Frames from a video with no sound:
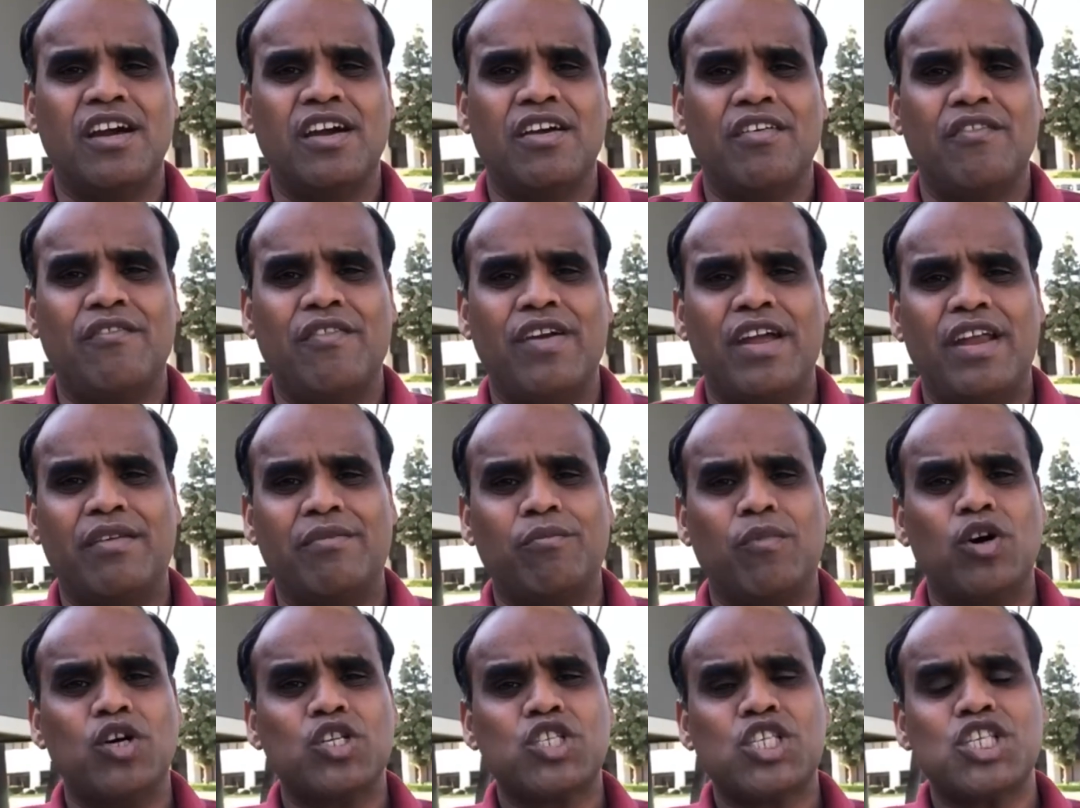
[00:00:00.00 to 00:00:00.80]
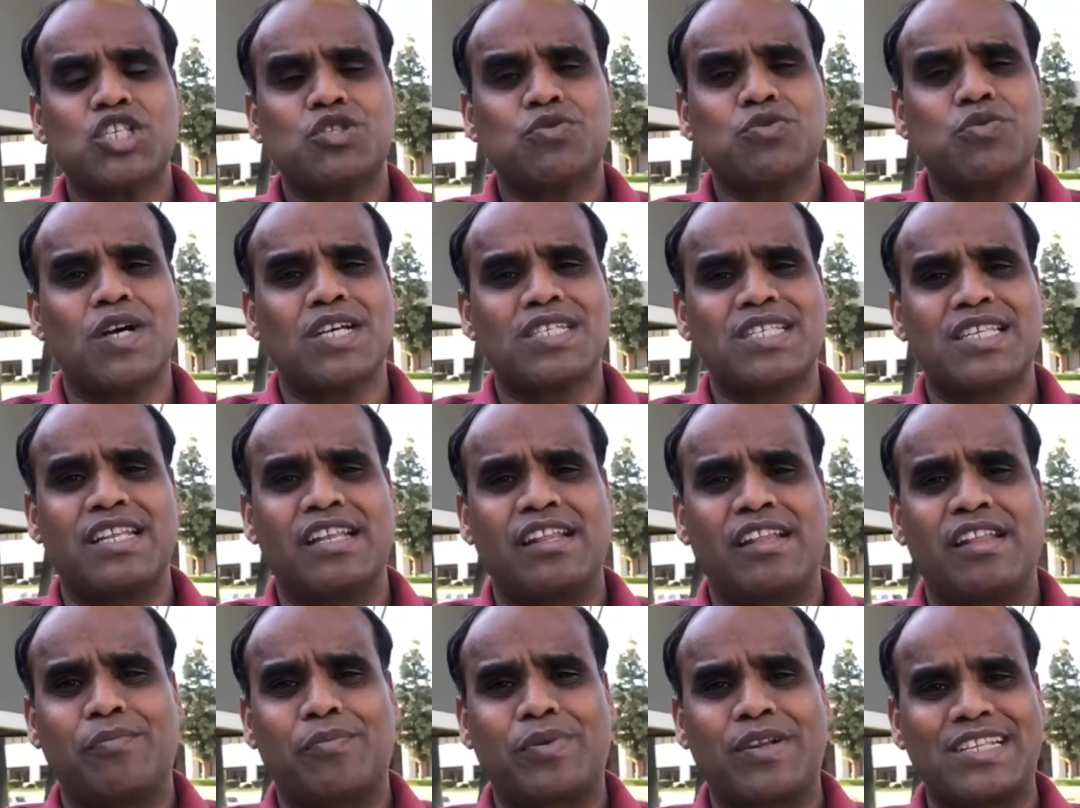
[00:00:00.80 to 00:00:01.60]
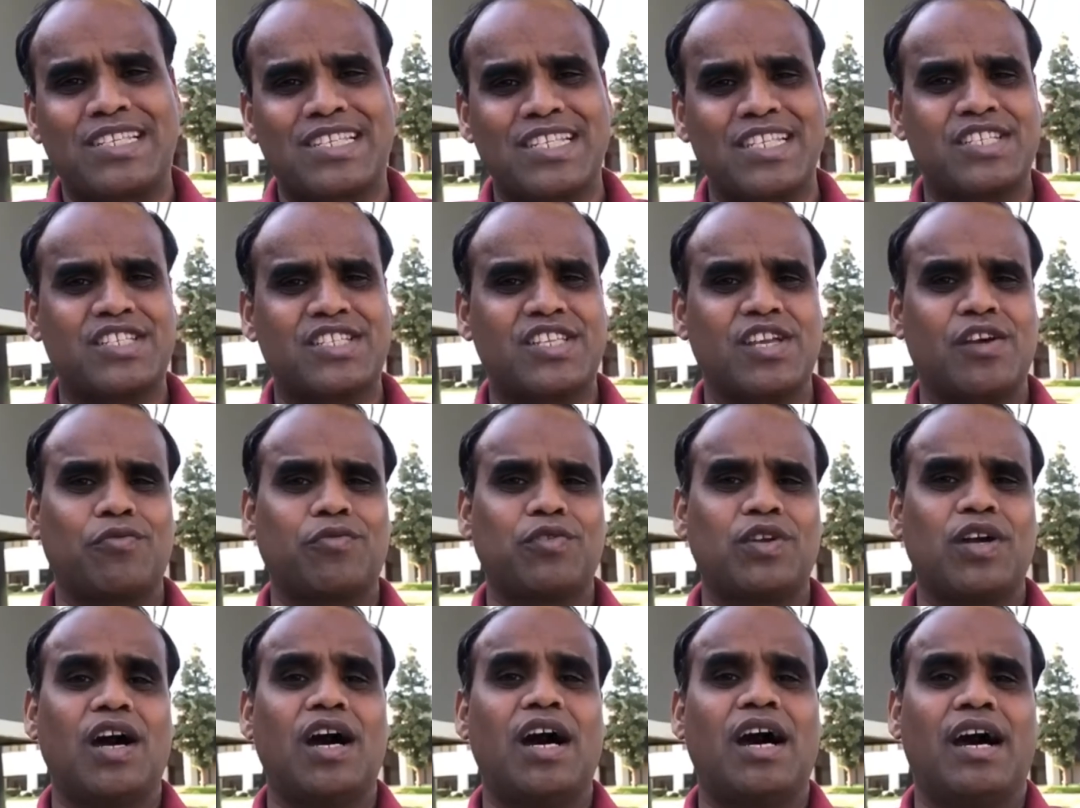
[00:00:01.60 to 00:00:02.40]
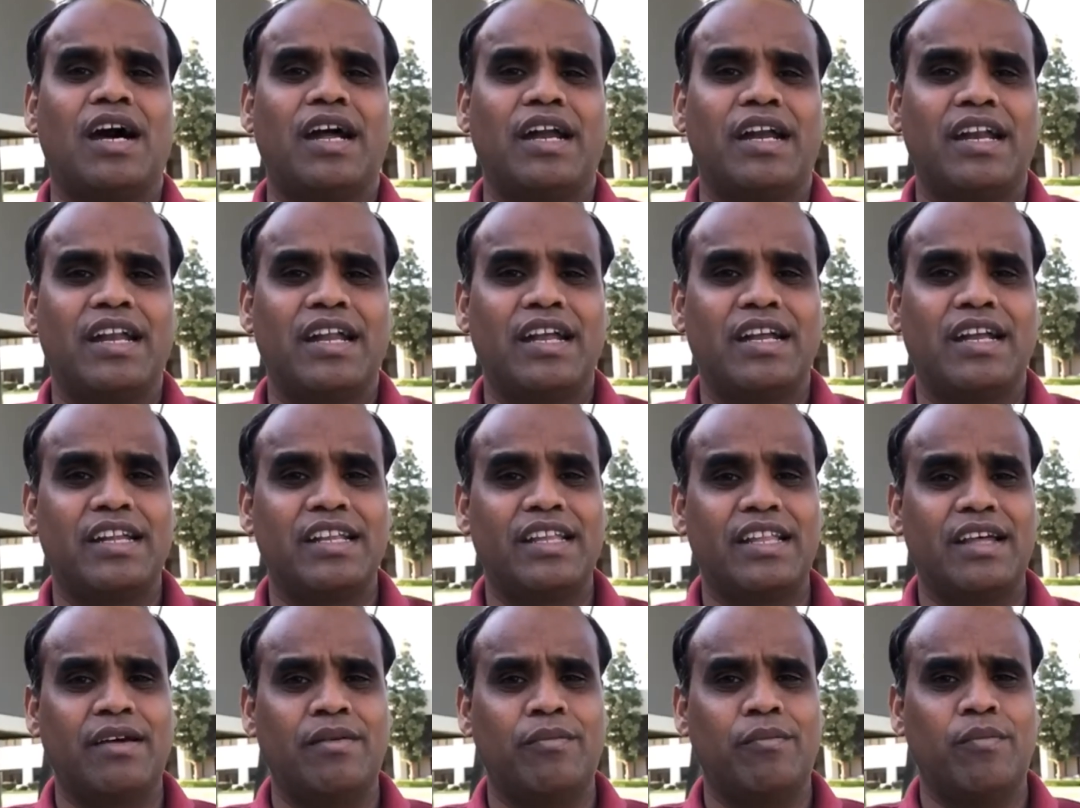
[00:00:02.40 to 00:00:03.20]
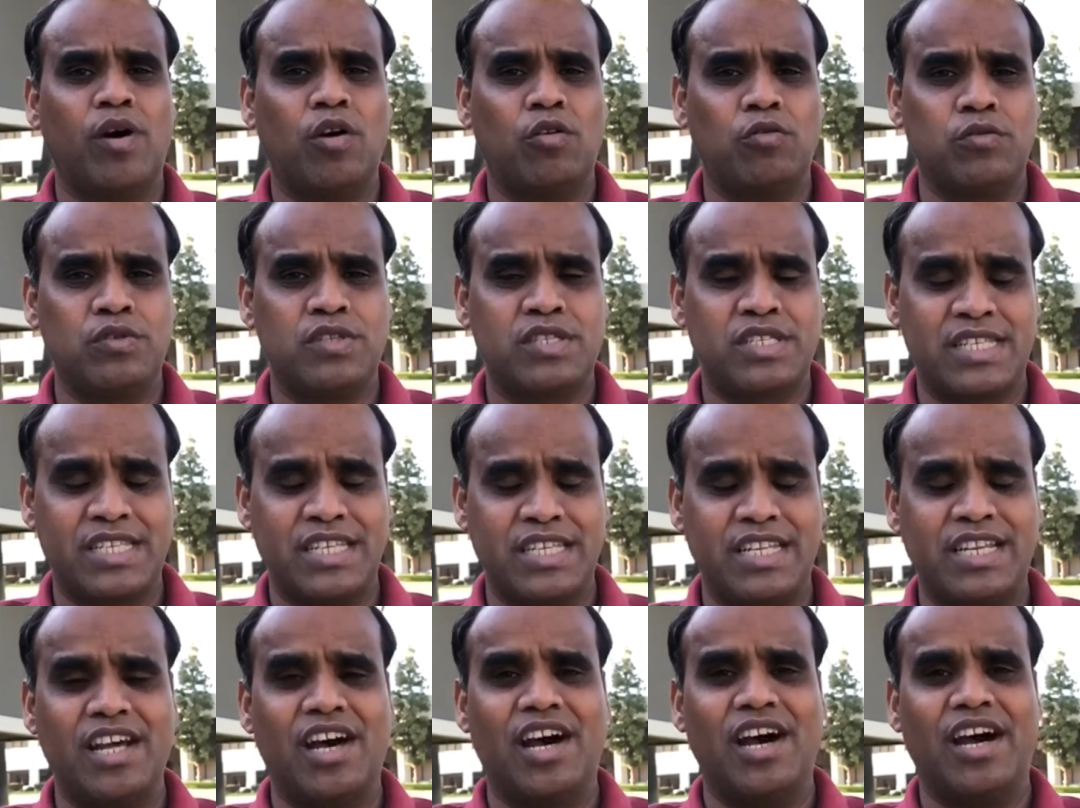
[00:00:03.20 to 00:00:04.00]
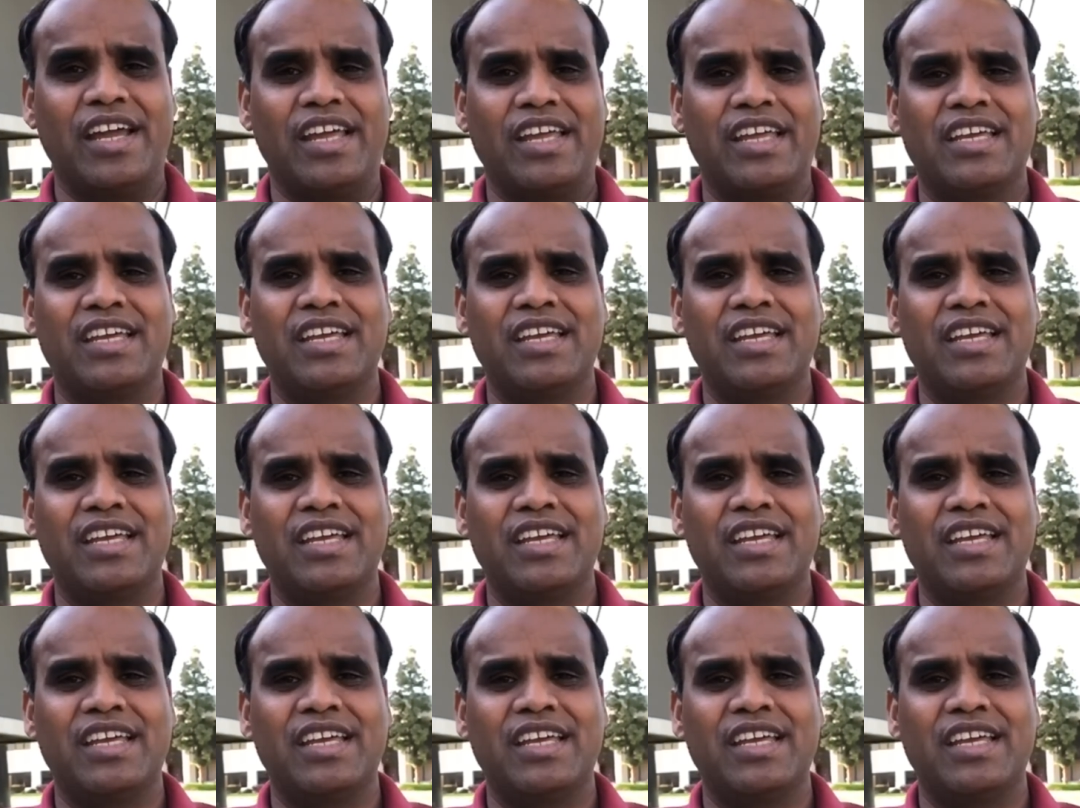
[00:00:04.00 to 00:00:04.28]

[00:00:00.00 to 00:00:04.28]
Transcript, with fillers: When Moses was in the presence of God, the Mount Sinai,